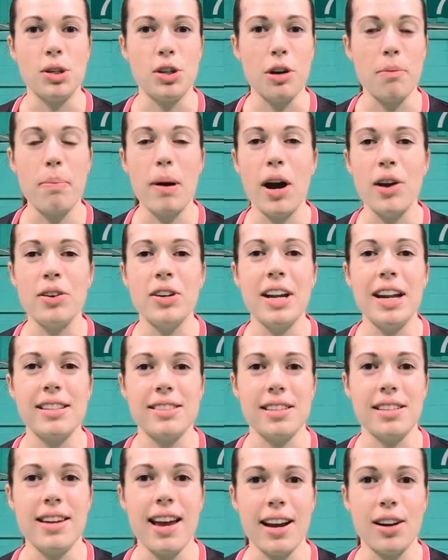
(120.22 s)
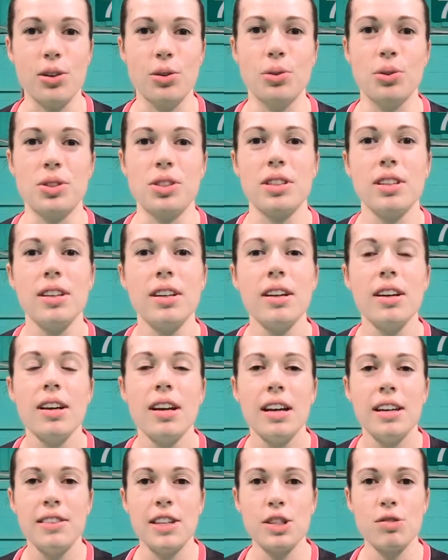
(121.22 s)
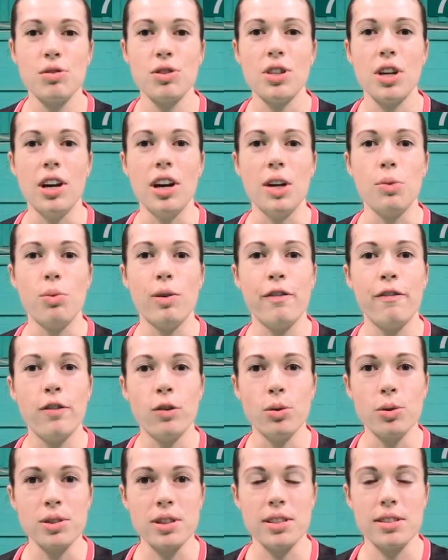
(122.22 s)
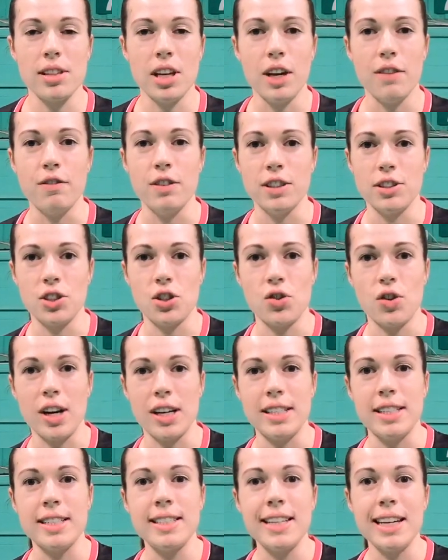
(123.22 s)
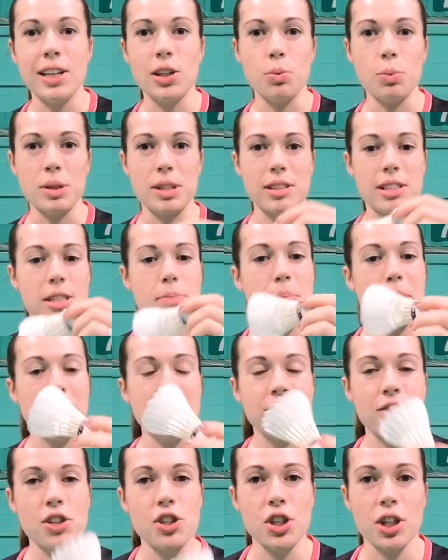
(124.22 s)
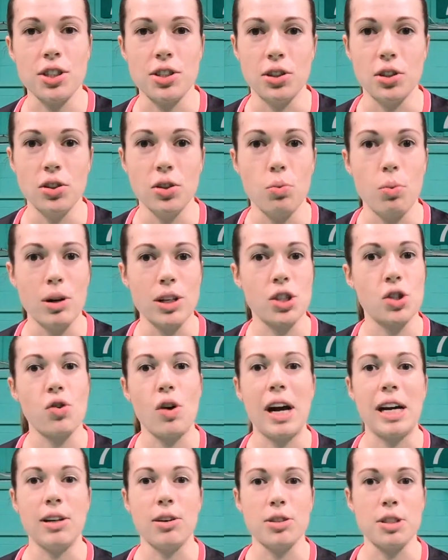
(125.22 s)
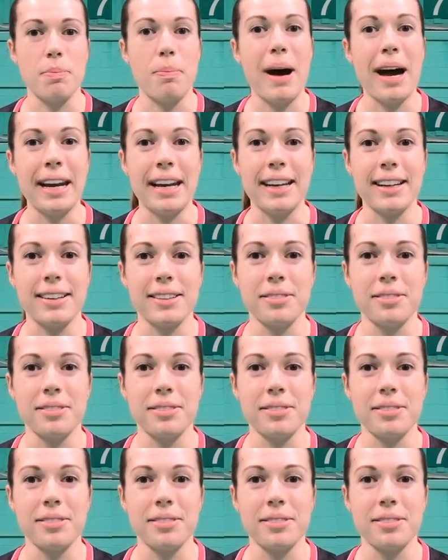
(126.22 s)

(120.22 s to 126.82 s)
your opponent hits a net cord? This return will force the server to try and deal with the spin of the shuttle whilst trying not to panic.